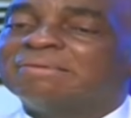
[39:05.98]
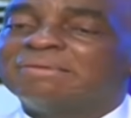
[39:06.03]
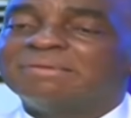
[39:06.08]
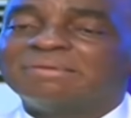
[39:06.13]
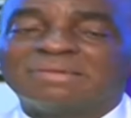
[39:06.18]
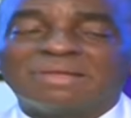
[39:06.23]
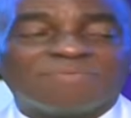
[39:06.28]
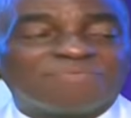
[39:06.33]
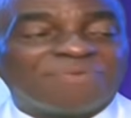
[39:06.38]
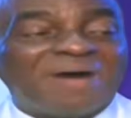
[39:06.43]

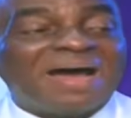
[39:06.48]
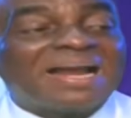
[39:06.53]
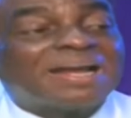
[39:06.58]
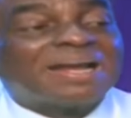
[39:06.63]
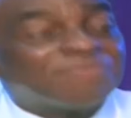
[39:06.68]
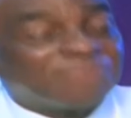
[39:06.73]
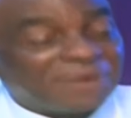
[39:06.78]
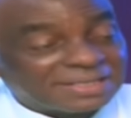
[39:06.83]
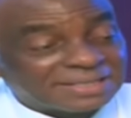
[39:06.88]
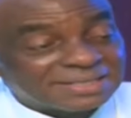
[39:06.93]
the
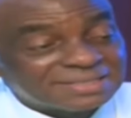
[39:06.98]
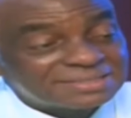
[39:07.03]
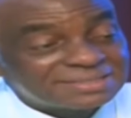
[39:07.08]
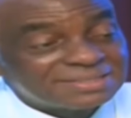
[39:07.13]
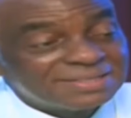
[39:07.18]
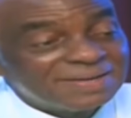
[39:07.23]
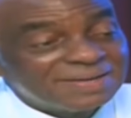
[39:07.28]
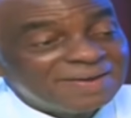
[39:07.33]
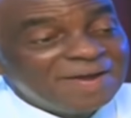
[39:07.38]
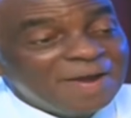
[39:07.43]
founding fathers
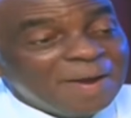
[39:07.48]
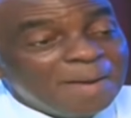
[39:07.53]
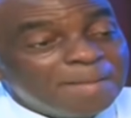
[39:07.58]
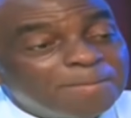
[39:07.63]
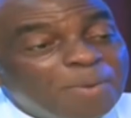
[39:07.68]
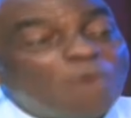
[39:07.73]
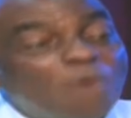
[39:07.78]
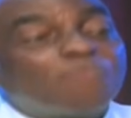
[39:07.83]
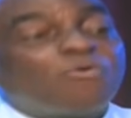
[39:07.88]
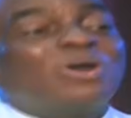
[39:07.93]

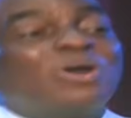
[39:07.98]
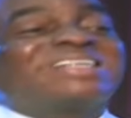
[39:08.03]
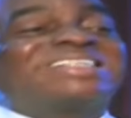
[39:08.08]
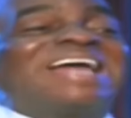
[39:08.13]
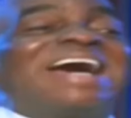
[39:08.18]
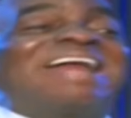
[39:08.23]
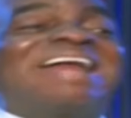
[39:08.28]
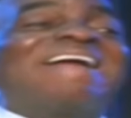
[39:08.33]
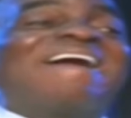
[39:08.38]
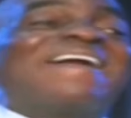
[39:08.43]
but for
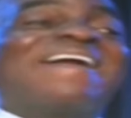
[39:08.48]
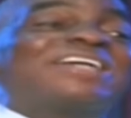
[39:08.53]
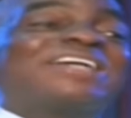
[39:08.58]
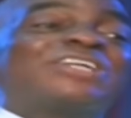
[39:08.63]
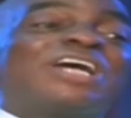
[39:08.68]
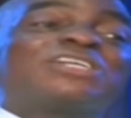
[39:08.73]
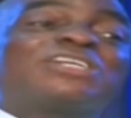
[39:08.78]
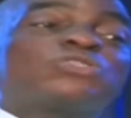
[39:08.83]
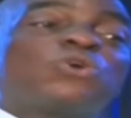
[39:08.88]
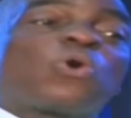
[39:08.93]

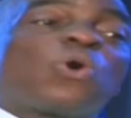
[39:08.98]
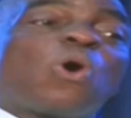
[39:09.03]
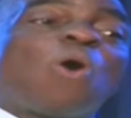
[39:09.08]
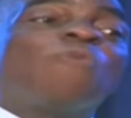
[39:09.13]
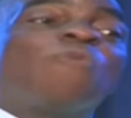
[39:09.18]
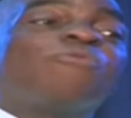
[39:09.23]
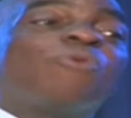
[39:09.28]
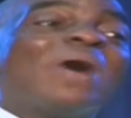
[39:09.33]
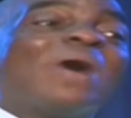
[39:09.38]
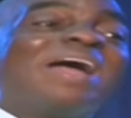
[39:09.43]
generations to
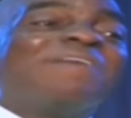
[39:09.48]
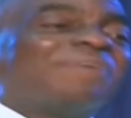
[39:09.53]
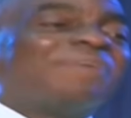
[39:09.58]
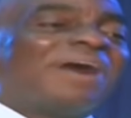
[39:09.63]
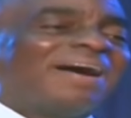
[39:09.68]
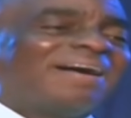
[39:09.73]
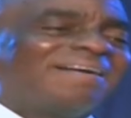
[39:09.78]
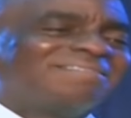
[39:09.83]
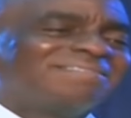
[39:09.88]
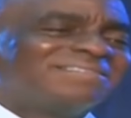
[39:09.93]
come forever.
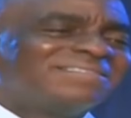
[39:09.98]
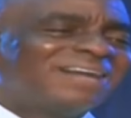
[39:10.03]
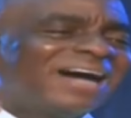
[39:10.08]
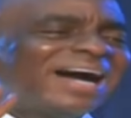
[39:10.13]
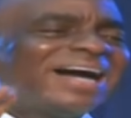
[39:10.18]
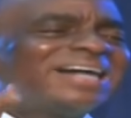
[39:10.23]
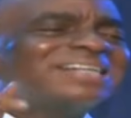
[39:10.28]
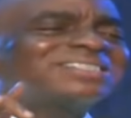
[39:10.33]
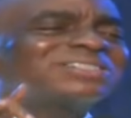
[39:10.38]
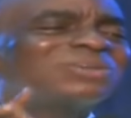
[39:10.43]

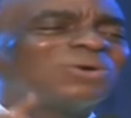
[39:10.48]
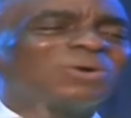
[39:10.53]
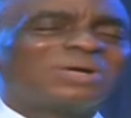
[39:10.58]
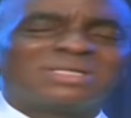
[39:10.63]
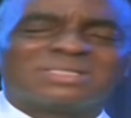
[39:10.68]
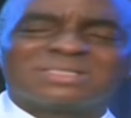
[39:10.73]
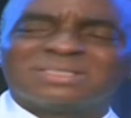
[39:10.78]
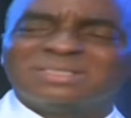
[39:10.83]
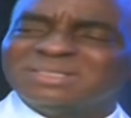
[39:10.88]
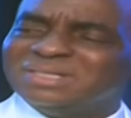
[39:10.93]
I saw it.
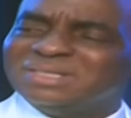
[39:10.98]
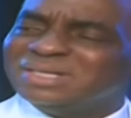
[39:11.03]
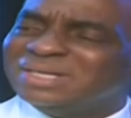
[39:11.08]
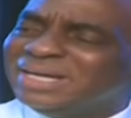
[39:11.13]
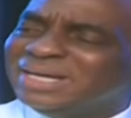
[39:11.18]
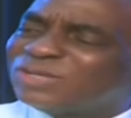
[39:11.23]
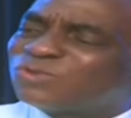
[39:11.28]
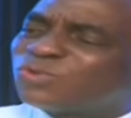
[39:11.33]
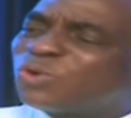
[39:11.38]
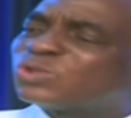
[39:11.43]

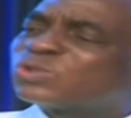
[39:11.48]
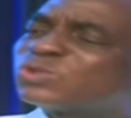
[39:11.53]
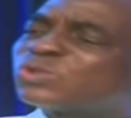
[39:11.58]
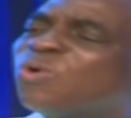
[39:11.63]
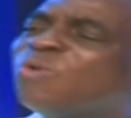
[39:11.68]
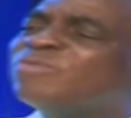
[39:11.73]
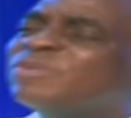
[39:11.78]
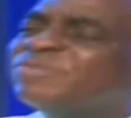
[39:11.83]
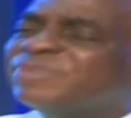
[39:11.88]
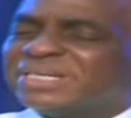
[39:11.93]
It was
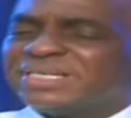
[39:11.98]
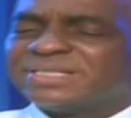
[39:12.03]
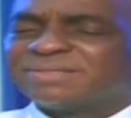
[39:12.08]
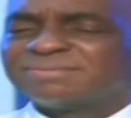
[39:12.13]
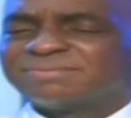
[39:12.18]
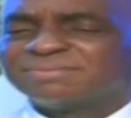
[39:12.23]
so vivid.